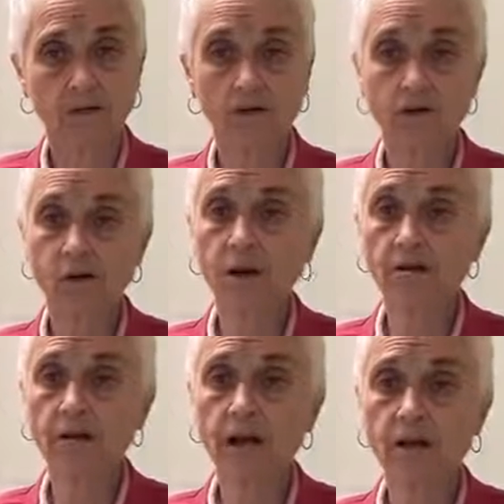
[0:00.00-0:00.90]
So he
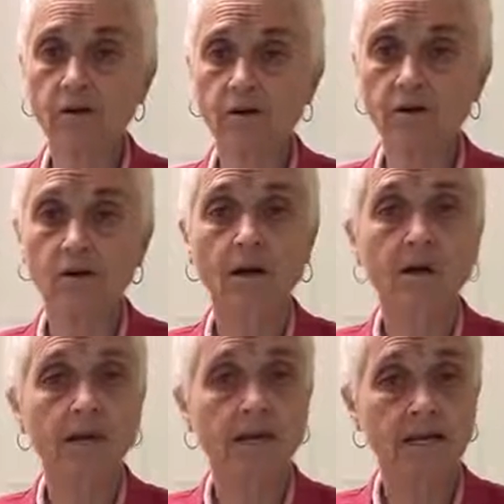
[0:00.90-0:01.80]
conquered anger,
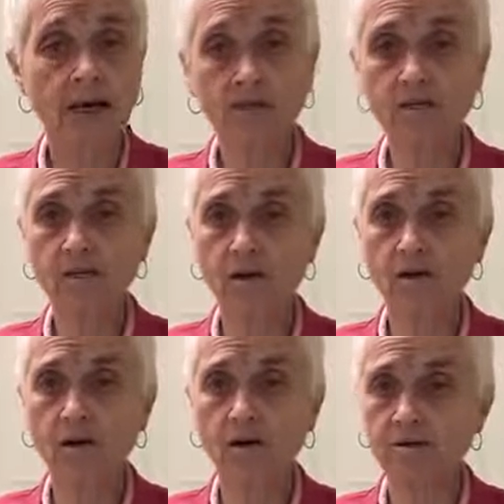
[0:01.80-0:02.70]
now he's going
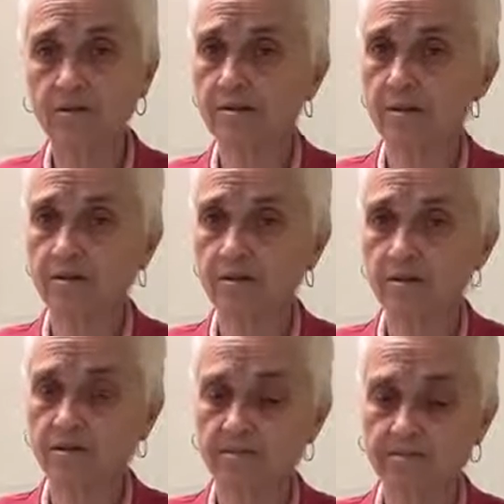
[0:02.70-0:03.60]
to conquer his
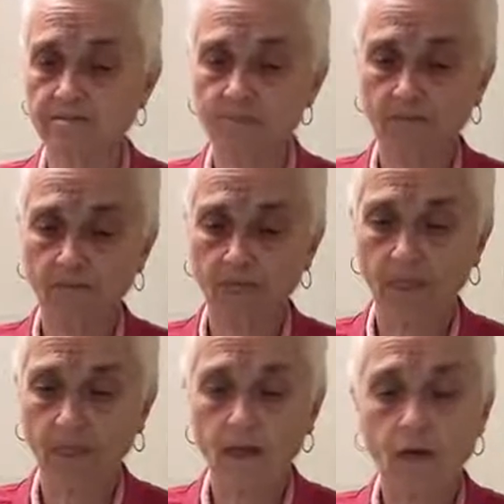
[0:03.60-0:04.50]
senses.
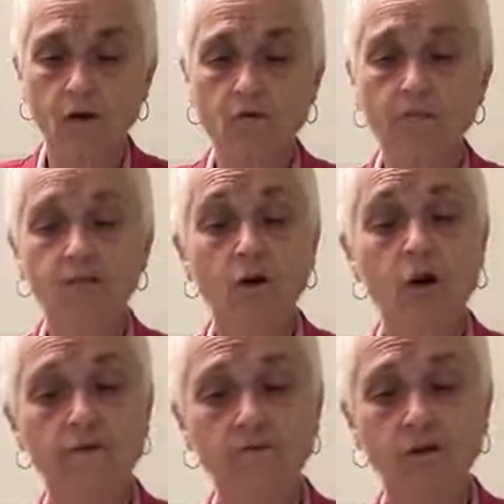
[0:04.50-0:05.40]

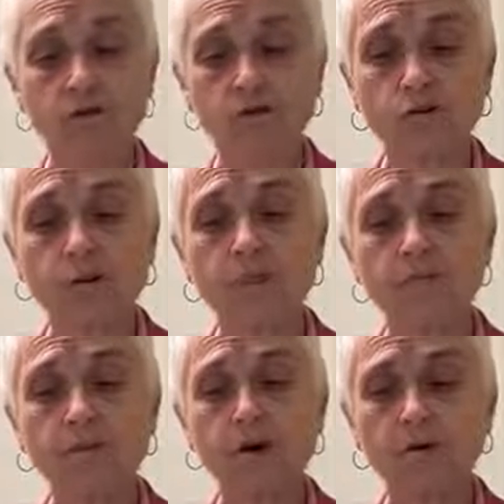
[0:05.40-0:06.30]
Resolved on the
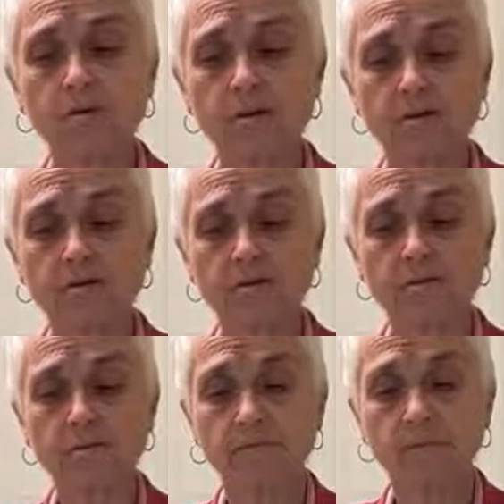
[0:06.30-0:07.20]
supreme conquest,
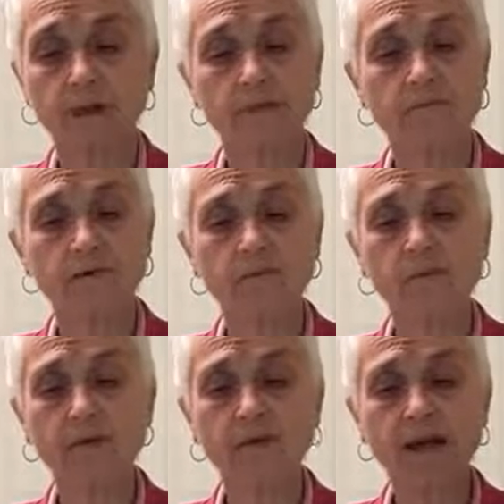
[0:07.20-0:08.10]

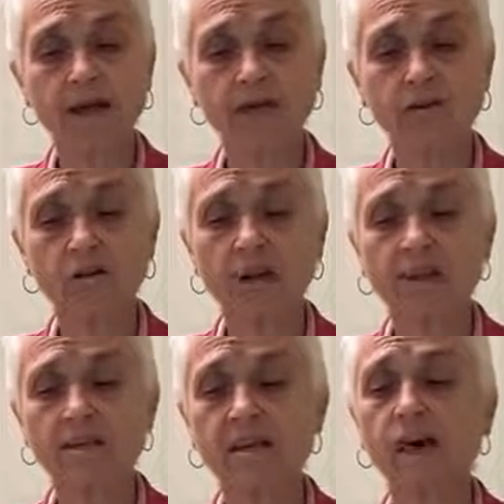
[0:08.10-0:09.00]
Vishwamitra entered
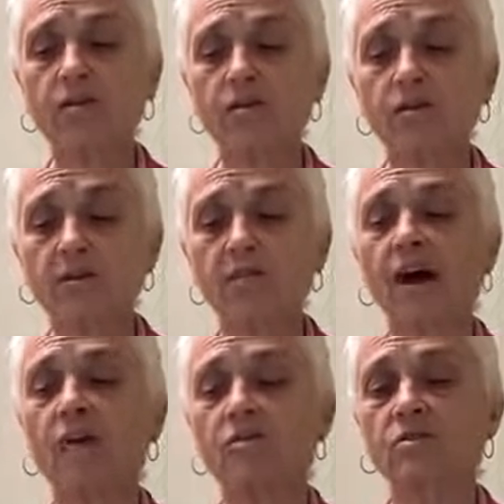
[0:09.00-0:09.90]
another
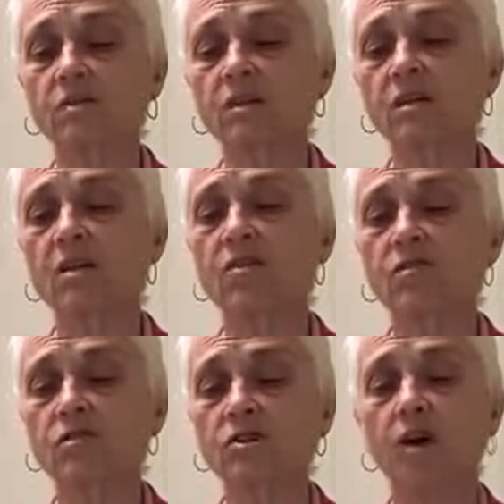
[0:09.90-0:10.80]
1,000
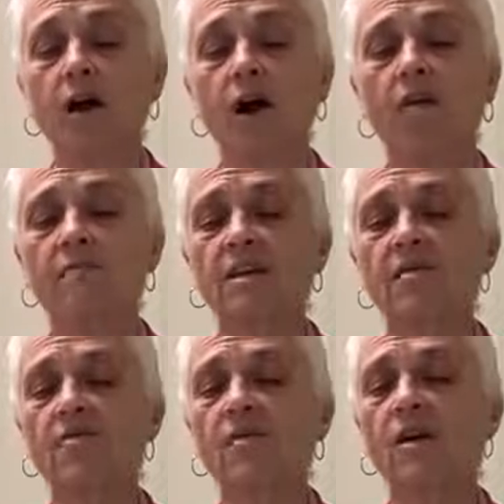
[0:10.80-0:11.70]
years of
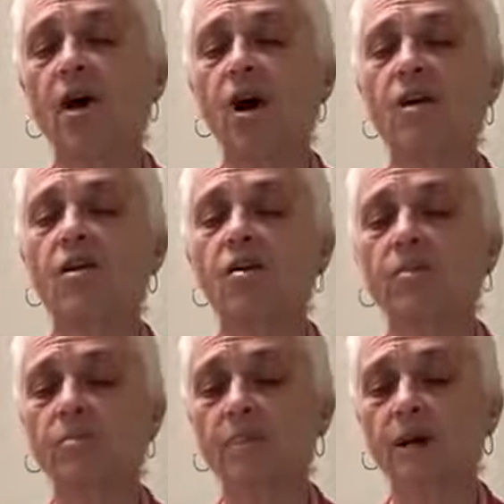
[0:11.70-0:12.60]
even
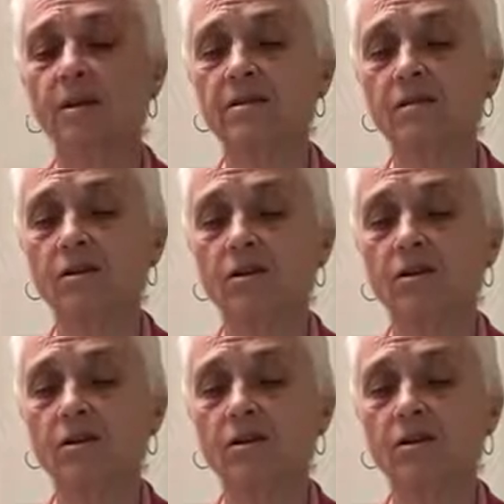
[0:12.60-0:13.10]
harder tapas,